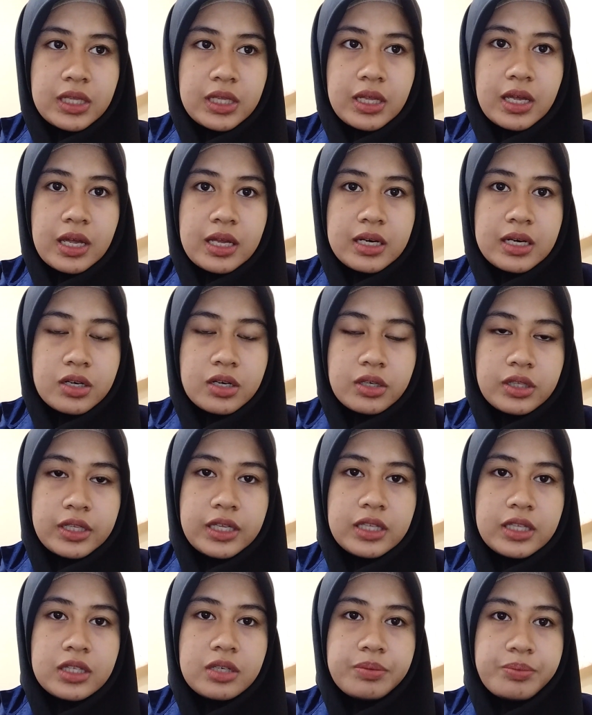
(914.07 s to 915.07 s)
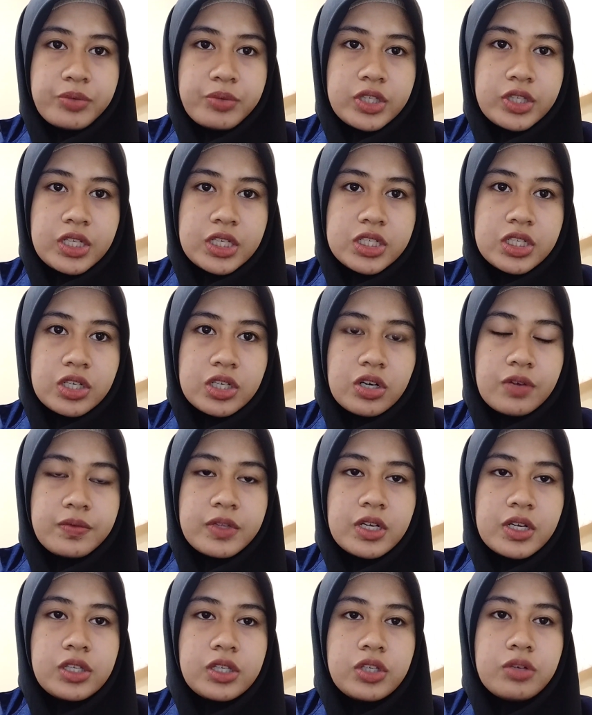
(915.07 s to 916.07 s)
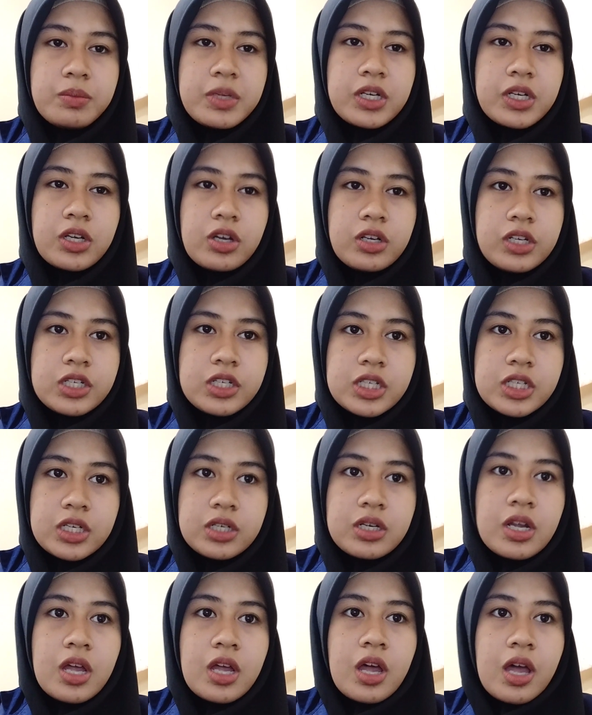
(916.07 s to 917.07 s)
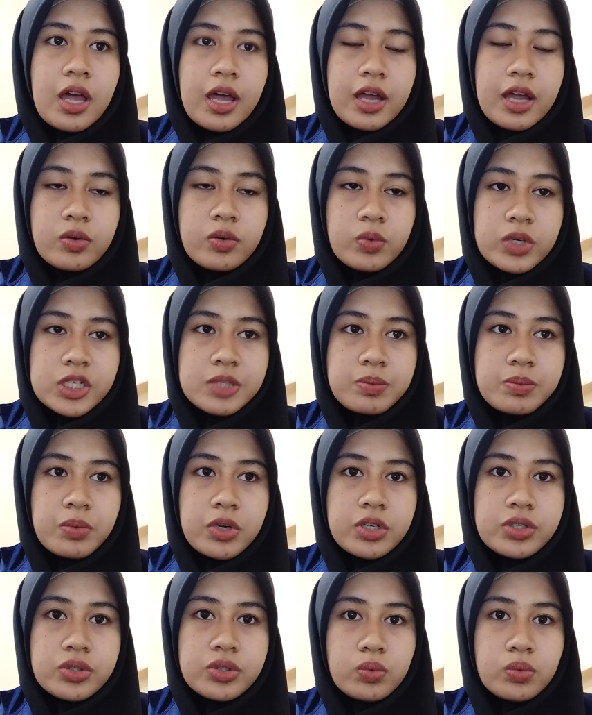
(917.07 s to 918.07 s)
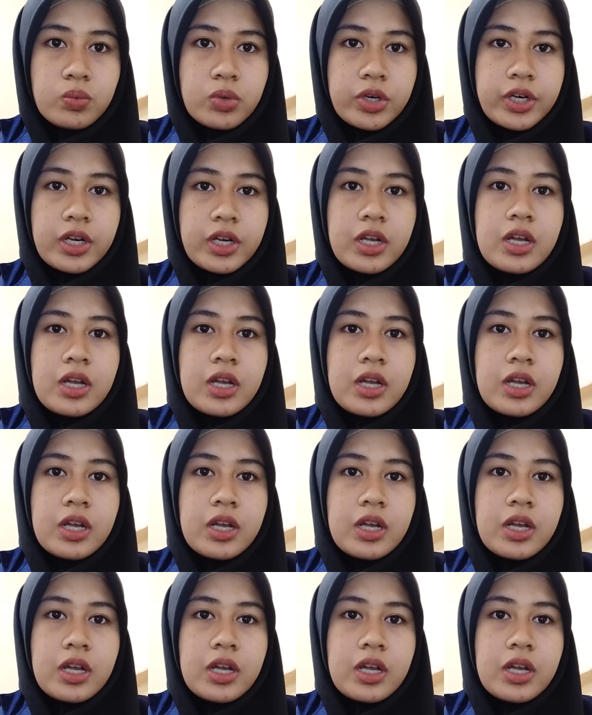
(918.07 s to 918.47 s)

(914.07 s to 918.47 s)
and early interpretation of the human condition and response to work.